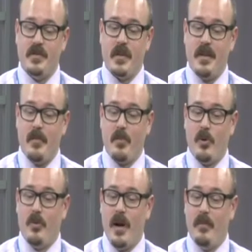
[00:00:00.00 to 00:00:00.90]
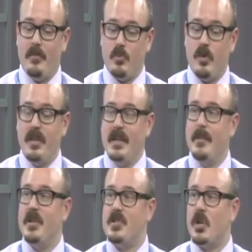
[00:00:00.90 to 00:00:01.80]
that program really
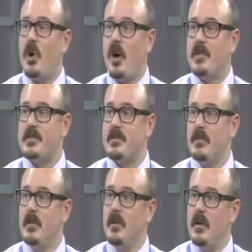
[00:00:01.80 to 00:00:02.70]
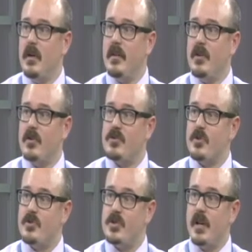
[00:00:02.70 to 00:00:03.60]
limits the costs that are
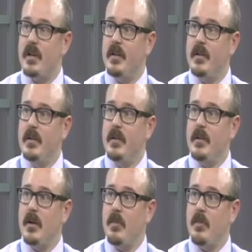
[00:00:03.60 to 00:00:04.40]
associated with